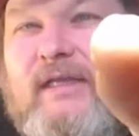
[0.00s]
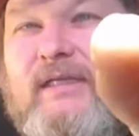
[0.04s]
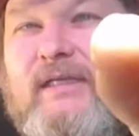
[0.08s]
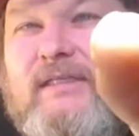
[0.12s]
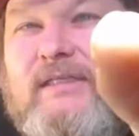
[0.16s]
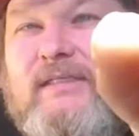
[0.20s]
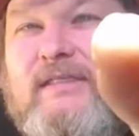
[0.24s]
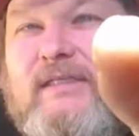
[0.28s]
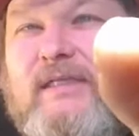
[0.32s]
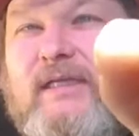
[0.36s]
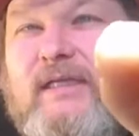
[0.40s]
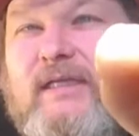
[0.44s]
to
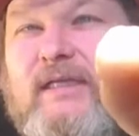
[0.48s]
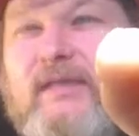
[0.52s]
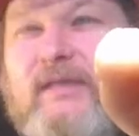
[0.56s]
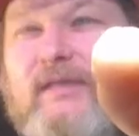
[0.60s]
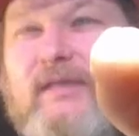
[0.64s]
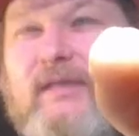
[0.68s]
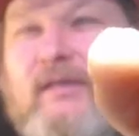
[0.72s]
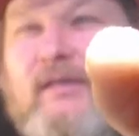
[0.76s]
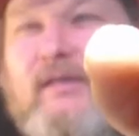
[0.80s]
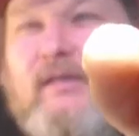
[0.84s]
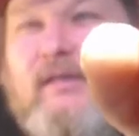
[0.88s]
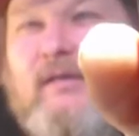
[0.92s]
see.
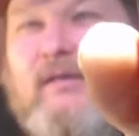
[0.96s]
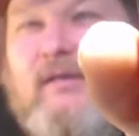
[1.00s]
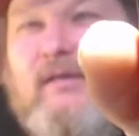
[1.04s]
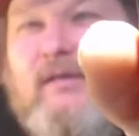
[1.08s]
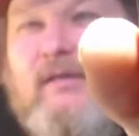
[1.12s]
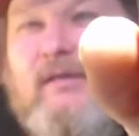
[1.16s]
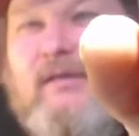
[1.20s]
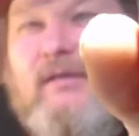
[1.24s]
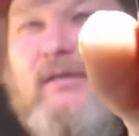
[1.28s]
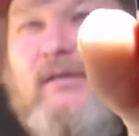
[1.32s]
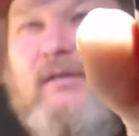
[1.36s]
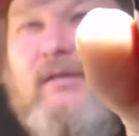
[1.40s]

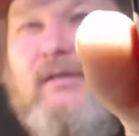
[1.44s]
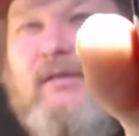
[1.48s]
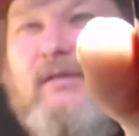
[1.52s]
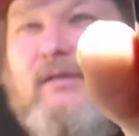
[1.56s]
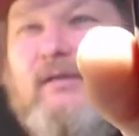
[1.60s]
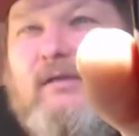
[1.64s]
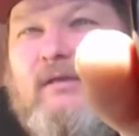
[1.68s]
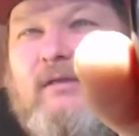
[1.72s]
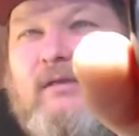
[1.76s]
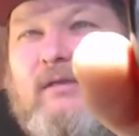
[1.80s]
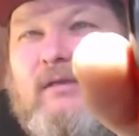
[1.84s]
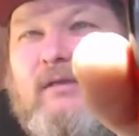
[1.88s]

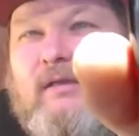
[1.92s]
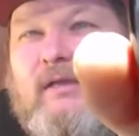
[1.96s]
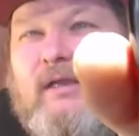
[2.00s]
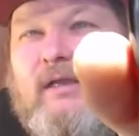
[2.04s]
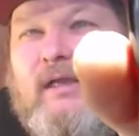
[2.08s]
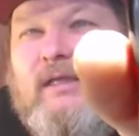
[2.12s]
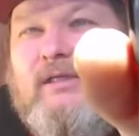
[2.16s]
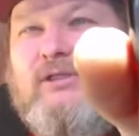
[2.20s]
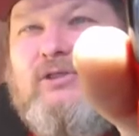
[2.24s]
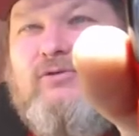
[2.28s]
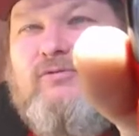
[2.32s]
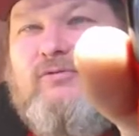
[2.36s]

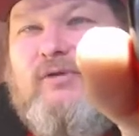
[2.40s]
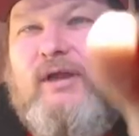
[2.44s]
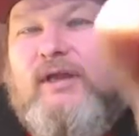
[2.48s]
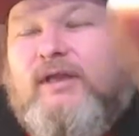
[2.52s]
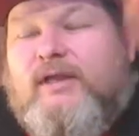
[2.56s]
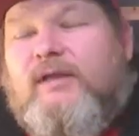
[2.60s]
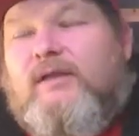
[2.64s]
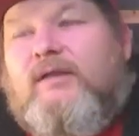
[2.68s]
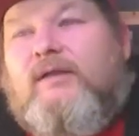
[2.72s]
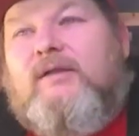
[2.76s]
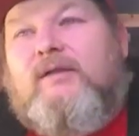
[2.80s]
It's great.